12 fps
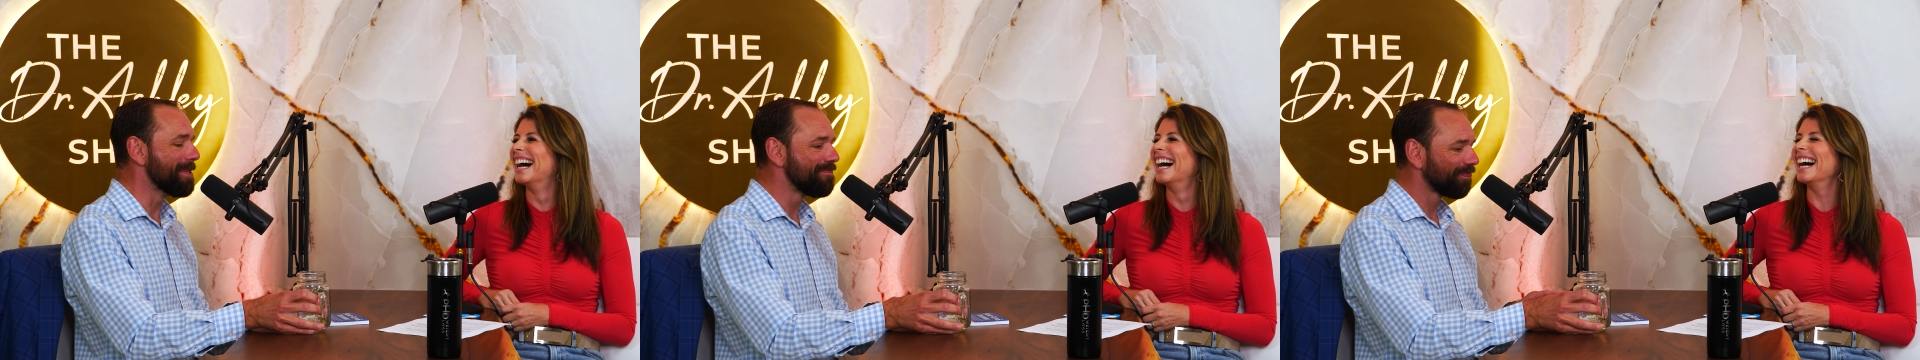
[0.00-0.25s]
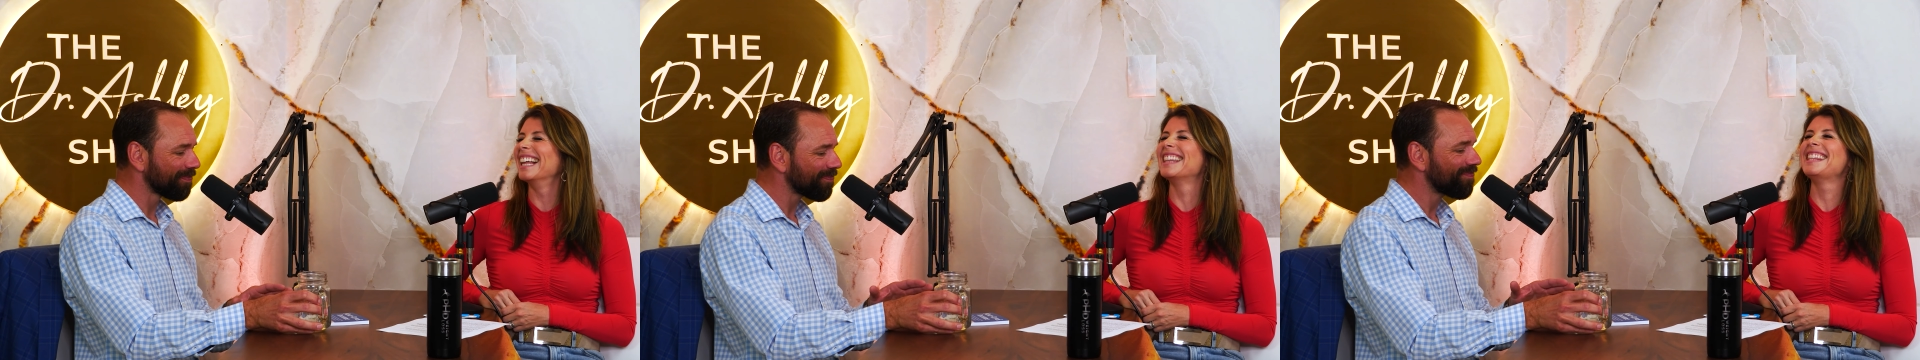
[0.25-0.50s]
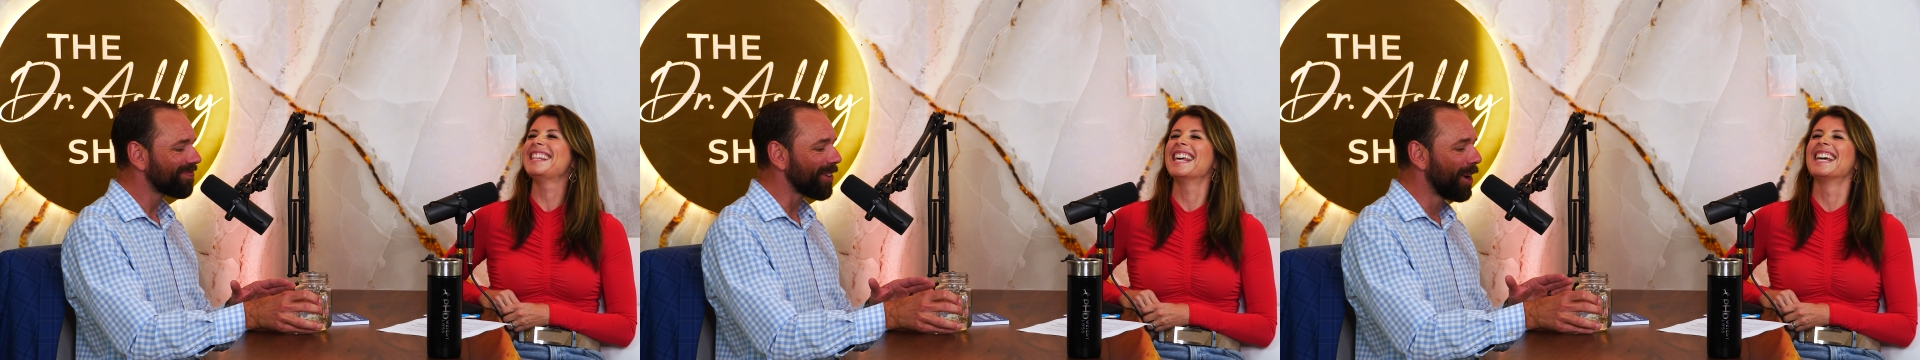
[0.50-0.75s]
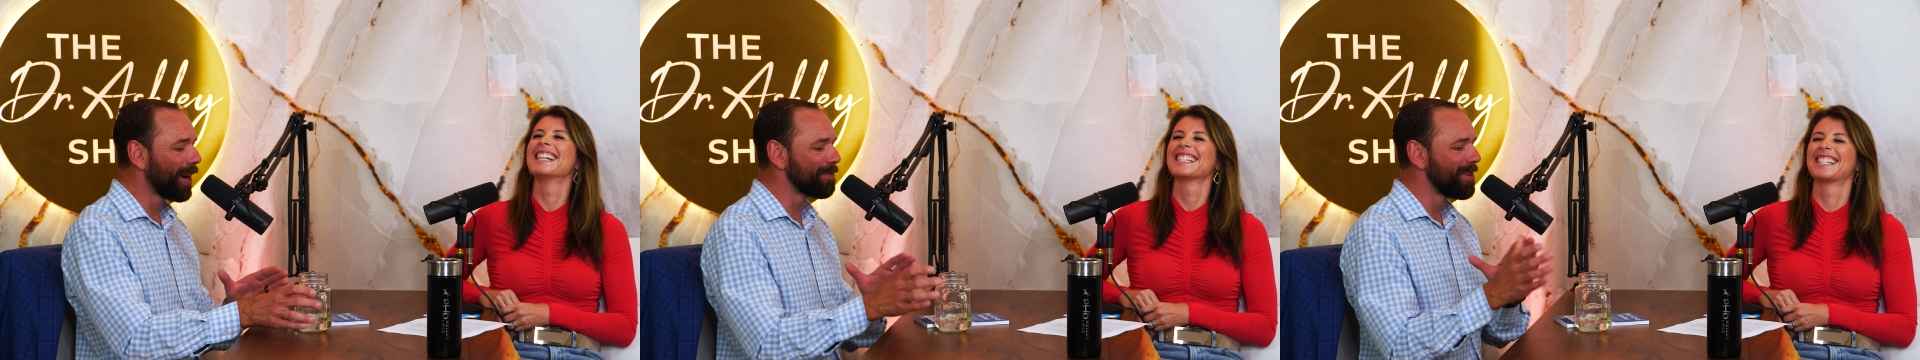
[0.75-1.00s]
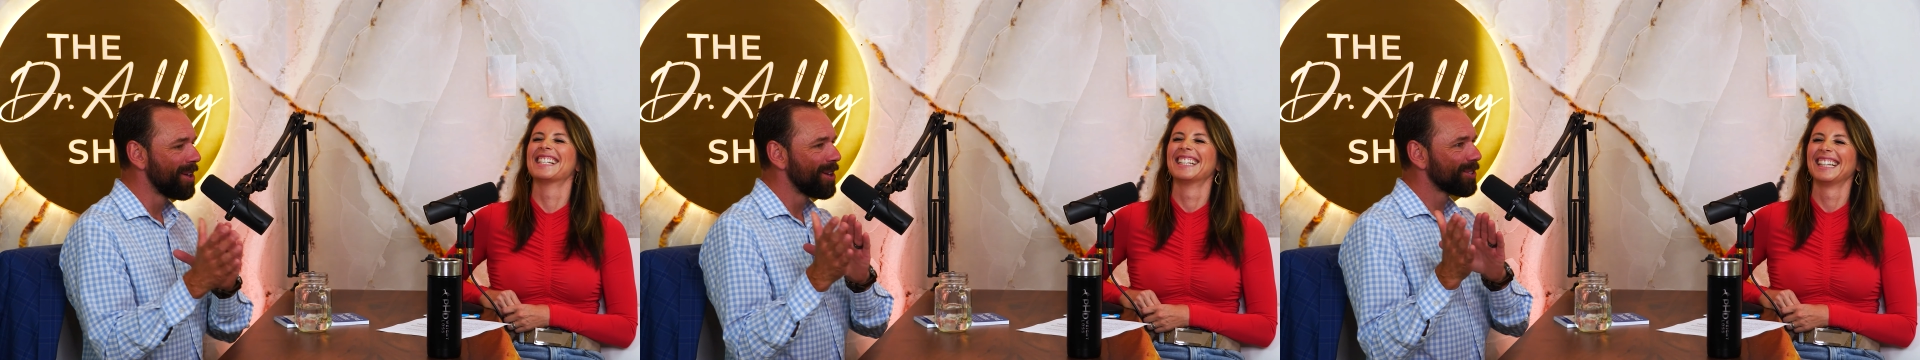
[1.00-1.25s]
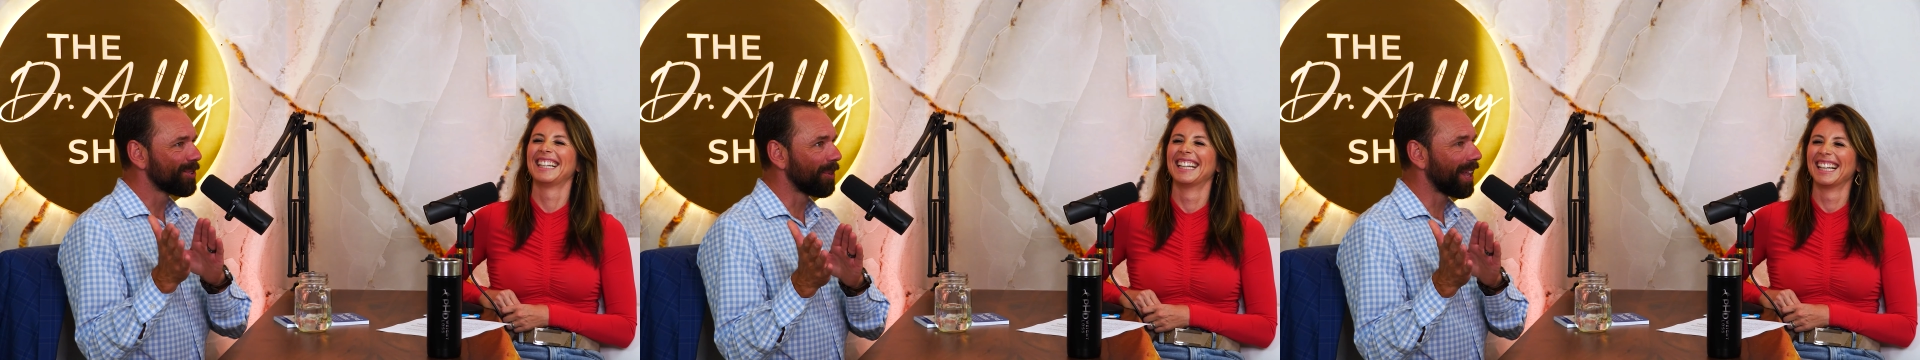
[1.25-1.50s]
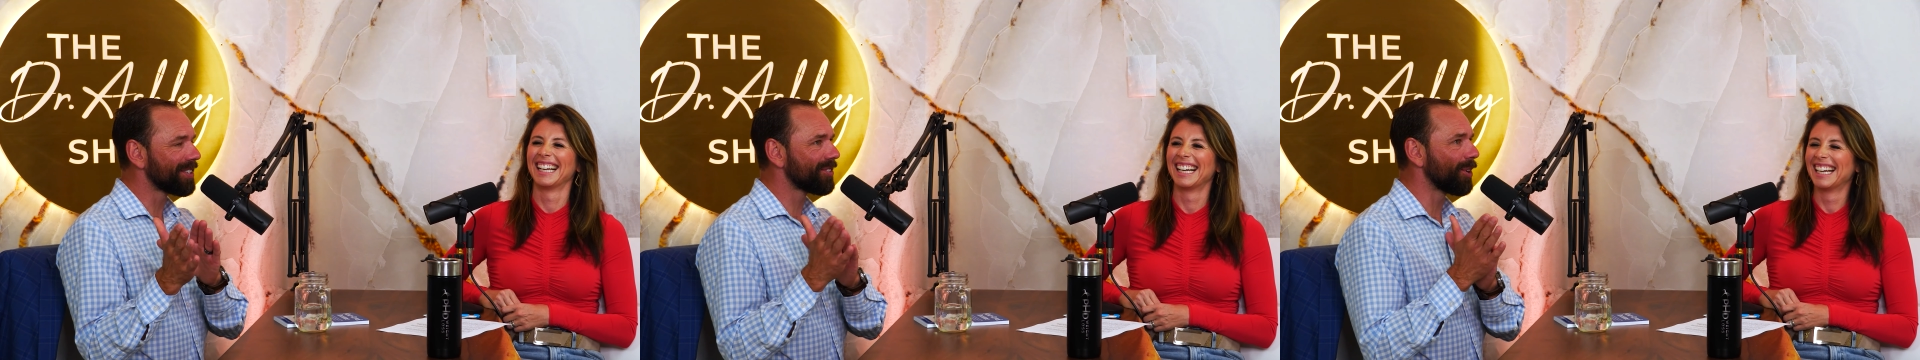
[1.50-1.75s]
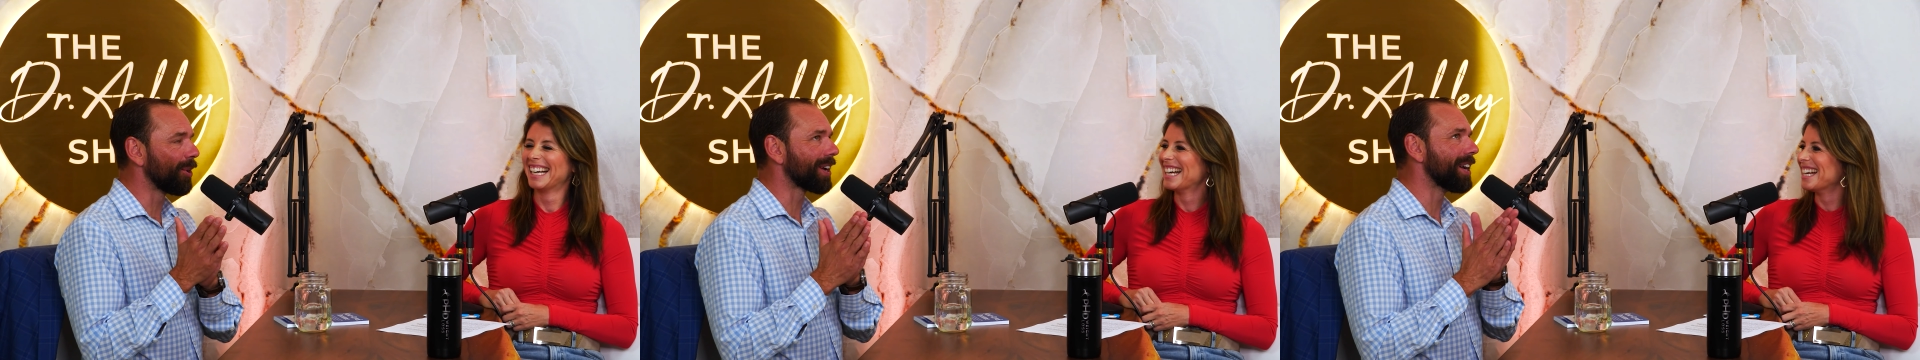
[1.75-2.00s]
Speaker 1: but um so
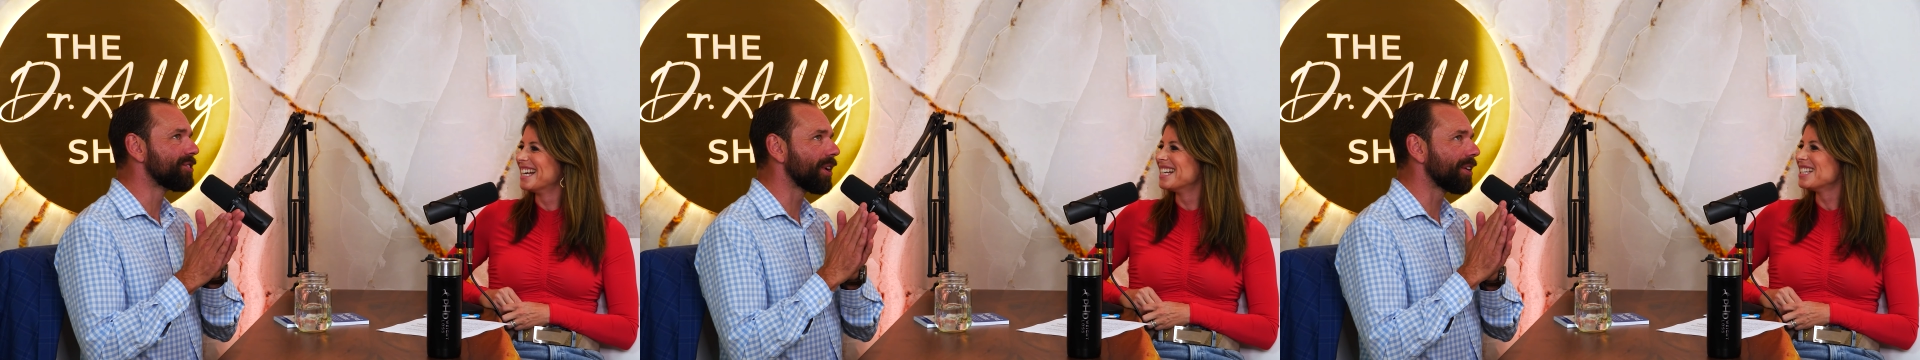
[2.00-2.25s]
let's okay,